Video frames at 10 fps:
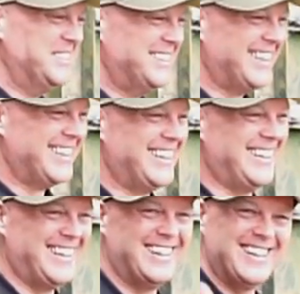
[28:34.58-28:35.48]

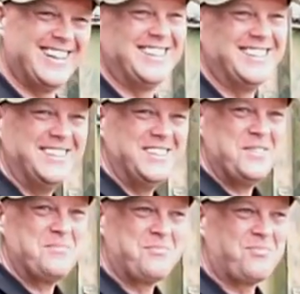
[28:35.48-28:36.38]

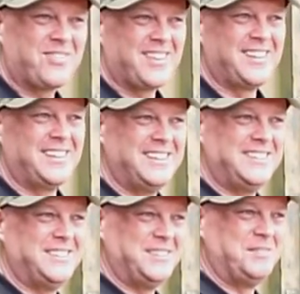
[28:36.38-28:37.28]

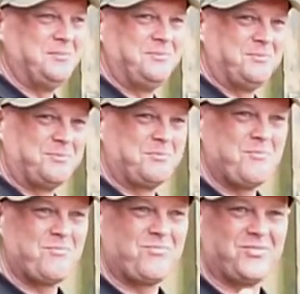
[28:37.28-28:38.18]

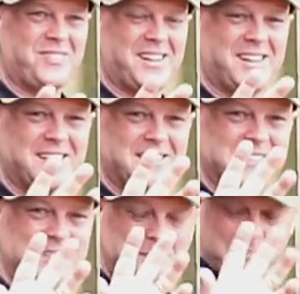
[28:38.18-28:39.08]

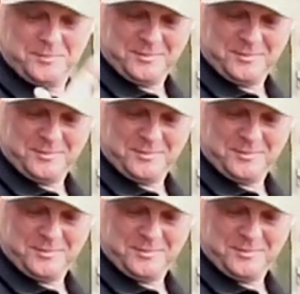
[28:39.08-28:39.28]
No words are spoken by the person on screen.